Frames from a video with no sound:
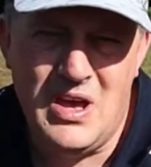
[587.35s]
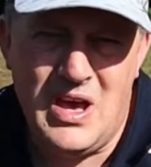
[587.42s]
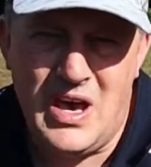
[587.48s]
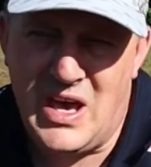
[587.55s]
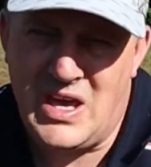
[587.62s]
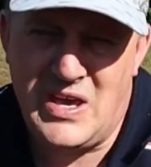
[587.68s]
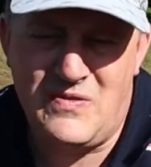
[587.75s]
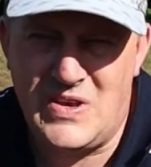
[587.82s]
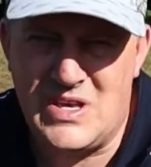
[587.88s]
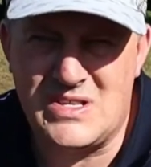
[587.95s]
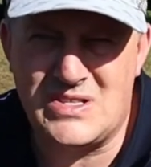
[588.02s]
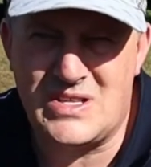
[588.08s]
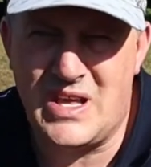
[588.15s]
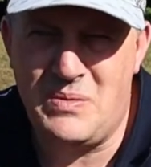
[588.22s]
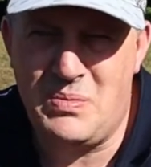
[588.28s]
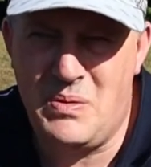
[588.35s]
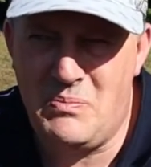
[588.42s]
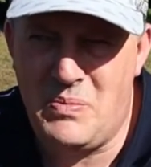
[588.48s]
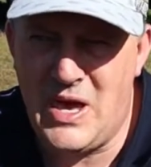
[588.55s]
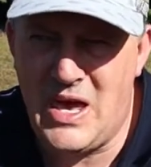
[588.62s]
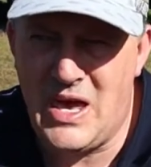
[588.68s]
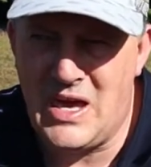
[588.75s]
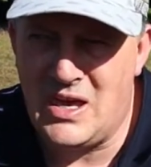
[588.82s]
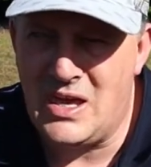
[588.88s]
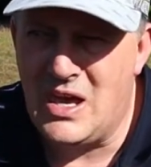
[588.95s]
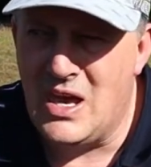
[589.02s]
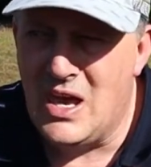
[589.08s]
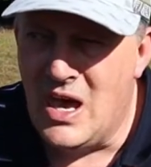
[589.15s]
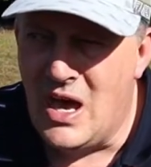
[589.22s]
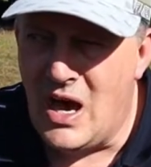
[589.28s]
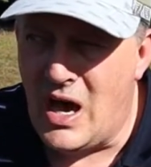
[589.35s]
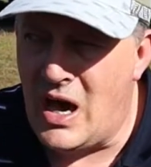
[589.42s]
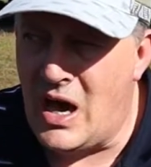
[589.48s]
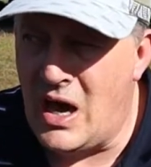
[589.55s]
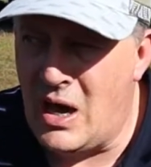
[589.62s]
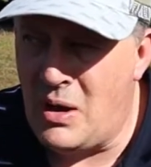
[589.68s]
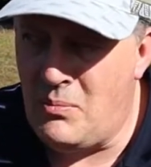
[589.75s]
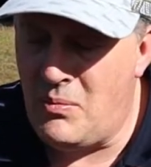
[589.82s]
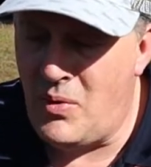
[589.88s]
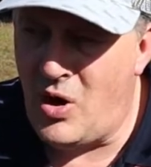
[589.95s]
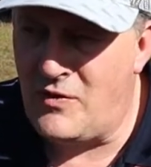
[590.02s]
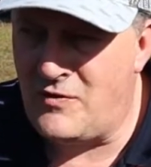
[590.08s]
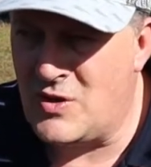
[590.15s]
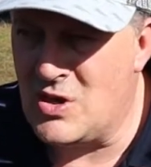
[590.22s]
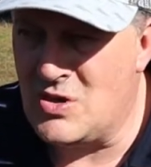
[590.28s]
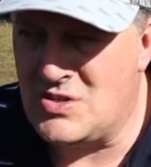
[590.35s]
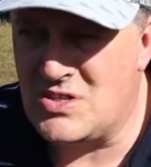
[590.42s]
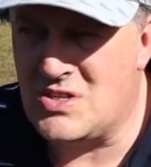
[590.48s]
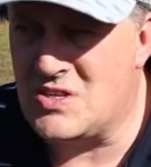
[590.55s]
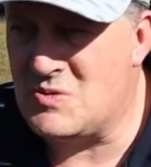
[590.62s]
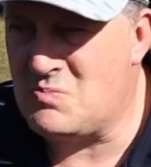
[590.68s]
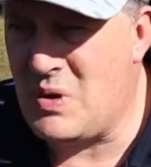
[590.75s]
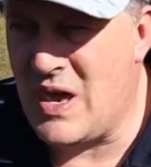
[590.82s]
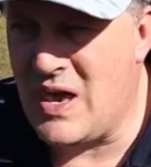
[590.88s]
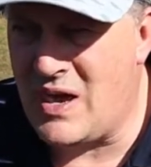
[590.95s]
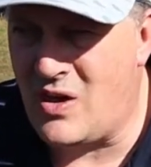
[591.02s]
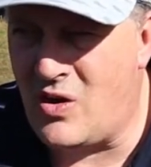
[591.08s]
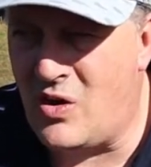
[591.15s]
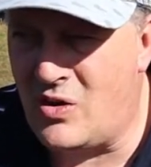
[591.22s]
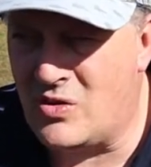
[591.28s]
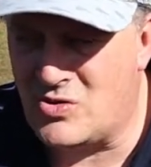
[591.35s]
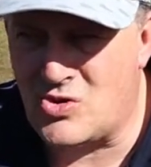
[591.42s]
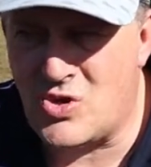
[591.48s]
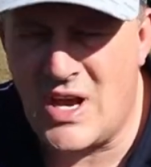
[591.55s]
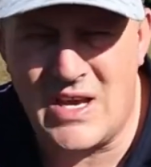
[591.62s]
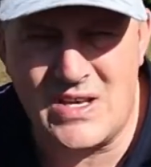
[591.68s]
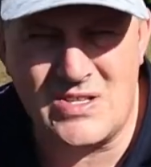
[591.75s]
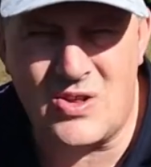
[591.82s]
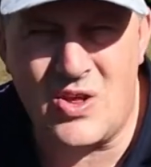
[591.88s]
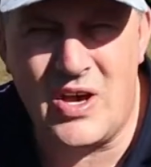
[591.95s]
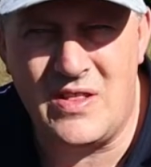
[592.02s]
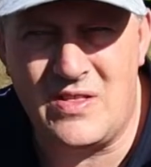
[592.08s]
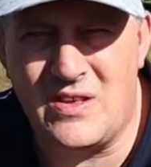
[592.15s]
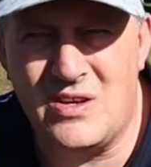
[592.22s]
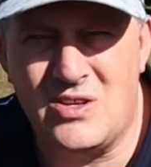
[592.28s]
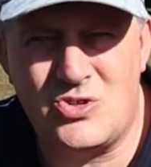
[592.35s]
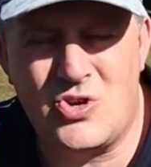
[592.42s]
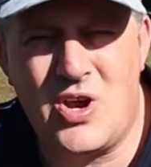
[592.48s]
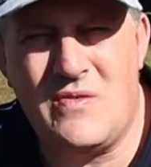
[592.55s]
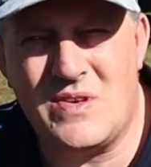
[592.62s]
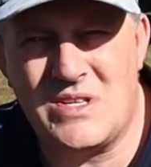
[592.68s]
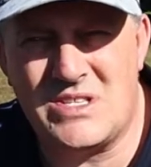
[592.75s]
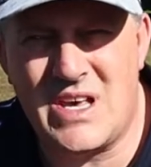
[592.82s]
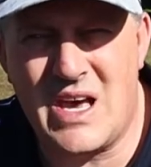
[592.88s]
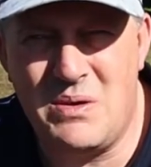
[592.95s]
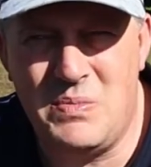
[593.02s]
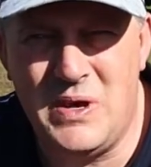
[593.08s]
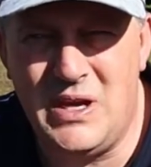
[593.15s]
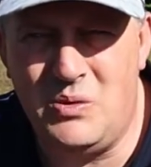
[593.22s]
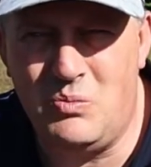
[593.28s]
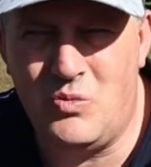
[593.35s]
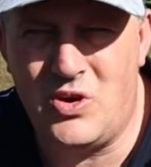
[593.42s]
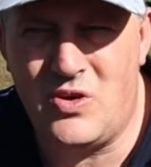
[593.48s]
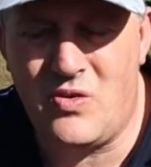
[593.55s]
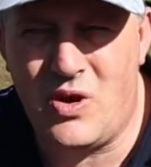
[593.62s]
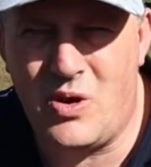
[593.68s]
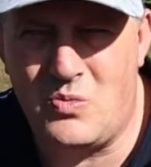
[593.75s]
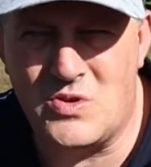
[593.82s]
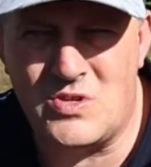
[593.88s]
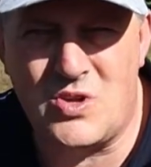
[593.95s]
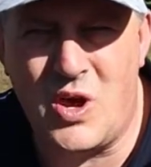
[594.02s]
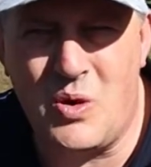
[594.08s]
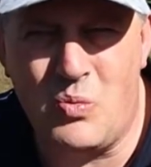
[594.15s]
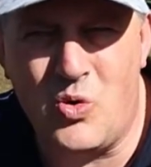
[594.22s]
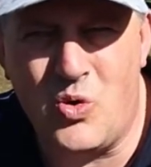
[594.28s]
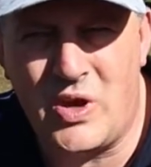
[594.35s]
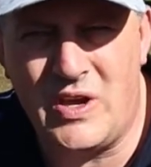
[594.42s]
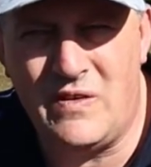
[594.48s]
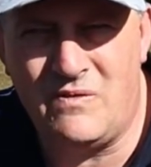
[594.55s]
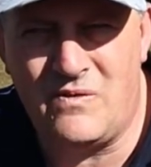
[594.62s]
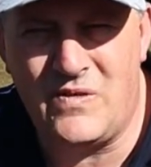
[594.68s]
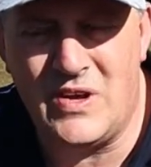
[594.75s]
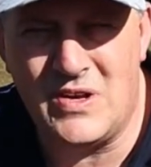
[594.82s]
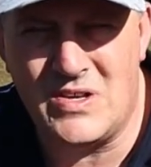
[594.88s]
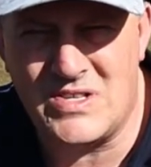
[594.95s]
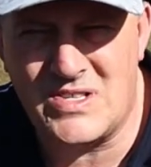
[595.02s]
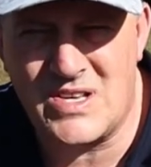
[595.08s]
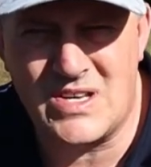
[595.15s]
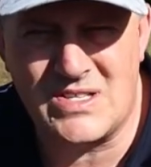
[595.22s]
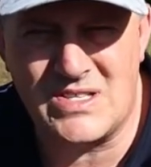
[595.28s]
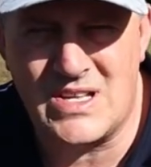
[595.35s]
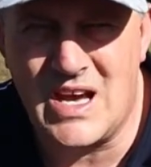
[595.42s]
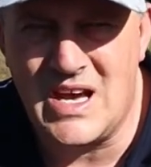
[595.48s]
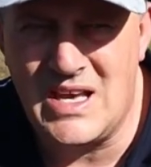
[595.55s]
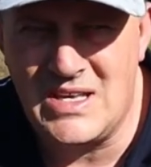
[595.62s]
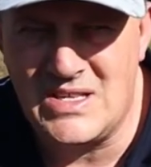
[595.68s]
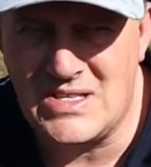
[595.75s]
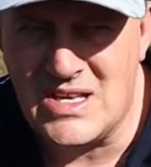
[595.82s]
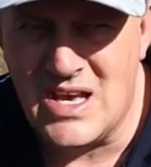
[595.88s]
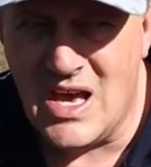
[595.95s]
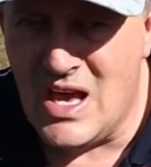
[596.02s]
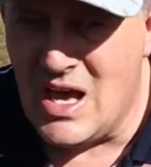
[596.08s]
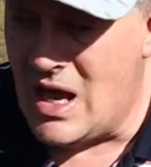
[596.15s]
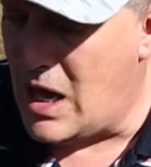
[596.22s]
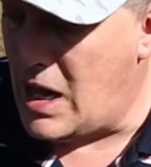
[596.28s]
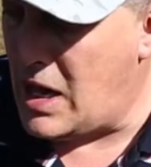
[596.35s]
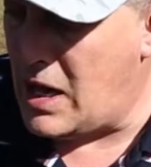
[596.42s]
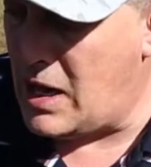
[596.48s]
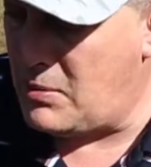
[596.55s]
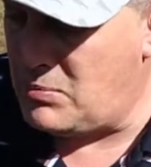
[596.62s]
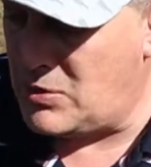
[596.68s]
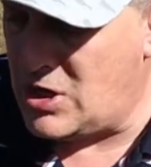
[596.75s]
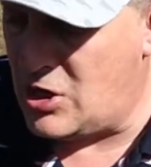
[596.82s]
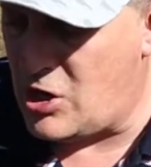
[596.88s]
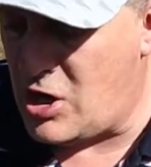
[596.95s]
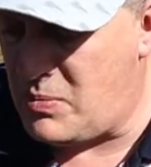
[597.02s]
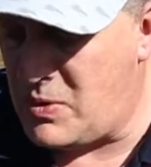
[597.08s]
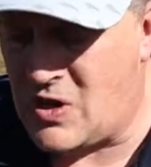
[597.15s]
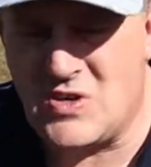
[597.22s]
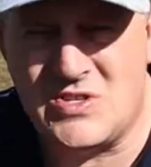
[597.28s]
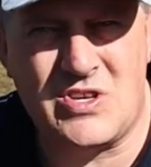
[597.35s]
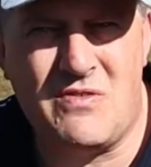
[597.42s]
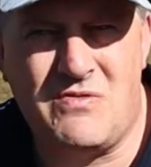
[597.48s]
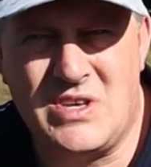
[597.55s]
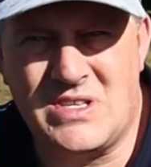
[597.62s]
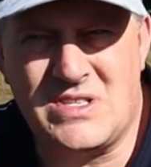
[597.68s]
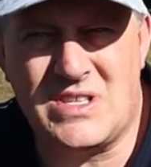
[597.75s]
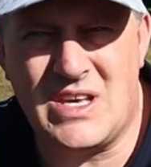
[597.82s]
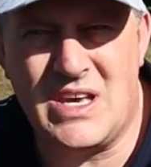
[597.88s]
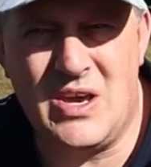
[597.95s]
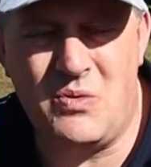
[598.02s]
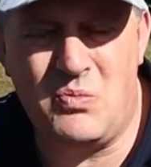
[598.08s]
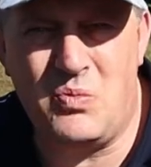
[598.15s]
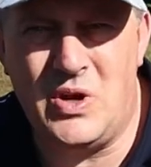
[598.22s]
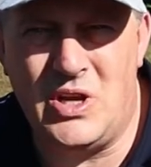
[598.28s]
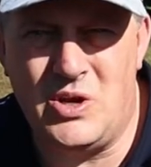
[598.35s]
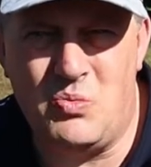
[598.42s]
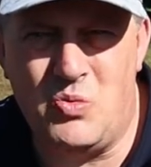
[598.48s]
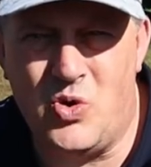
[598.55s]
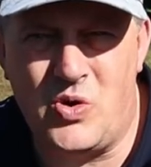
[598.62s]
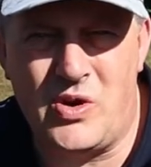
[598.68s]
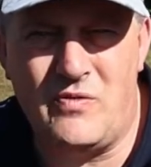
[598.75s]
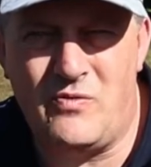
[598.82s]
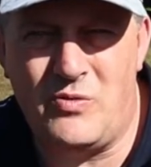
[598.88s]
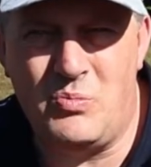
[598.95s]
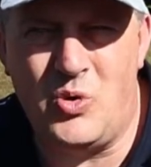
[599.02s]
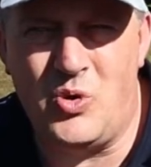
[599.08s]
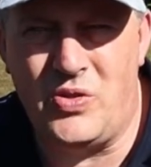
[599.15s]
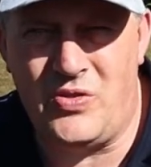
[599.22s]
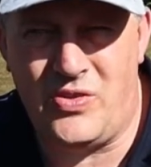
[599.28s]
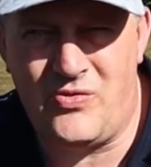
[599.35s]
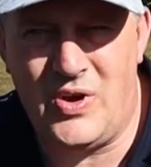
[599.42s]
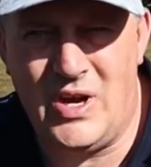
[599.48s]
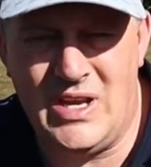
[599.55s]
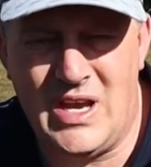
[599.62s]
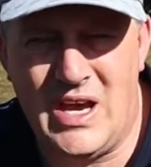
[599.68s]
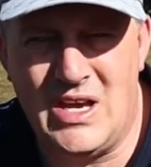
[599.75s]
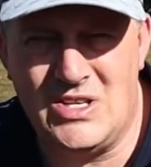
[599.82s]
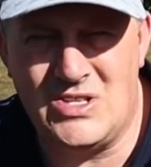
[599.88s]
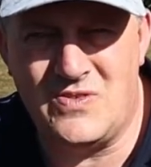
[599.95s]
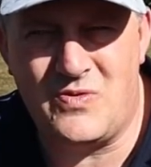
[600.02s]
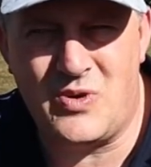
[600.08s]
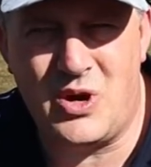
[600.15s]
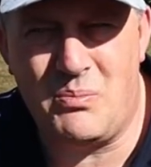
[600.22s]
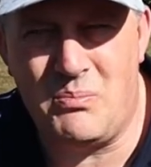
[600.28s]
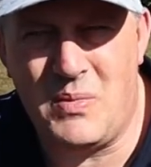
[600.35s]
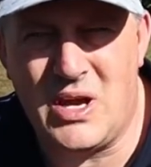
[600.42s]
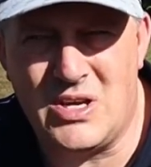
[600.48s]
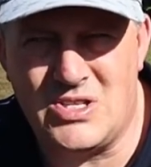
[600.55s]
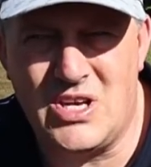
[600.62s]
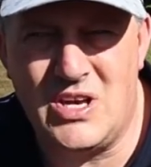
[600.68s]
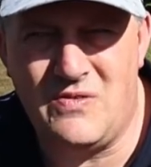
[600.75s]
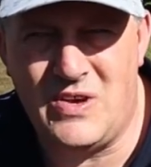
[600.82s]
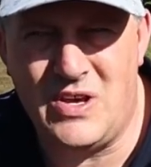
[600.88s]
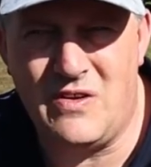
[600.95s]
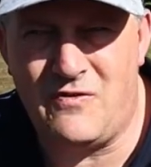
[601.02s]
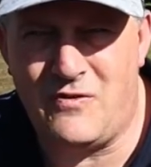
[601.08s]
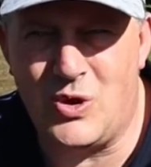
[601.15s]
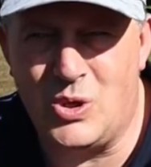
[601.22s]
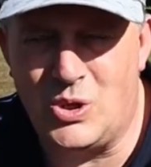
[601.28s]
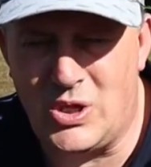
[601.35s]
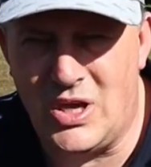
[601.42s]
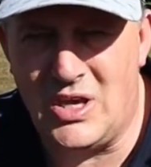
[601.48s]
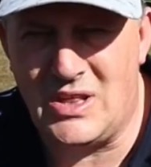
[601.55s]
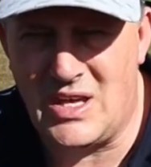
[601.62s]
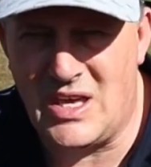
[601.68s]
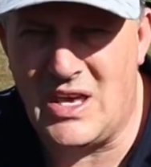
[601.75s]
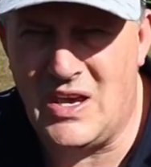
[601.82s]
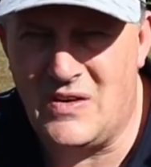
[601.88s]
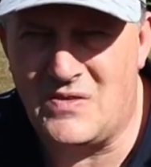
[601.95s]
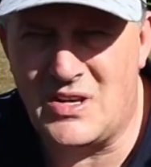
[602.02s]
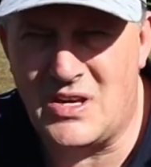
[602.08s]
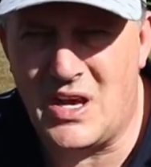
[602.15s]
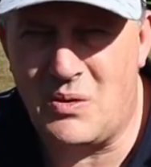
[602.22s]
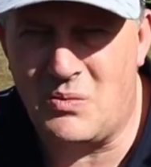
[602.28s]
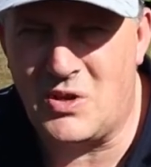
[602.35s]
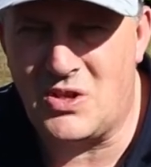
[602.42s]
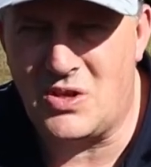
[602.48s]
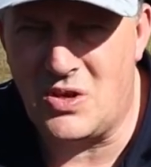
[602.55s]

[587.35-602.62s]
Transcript: a heavier sleeping bag, I've used this pack on tracks like the Trevor Sabine, where I was like walking for 6 days, You know, because obviously when you're walking for more than 3 days, you've got a much heavier food load that you have to take with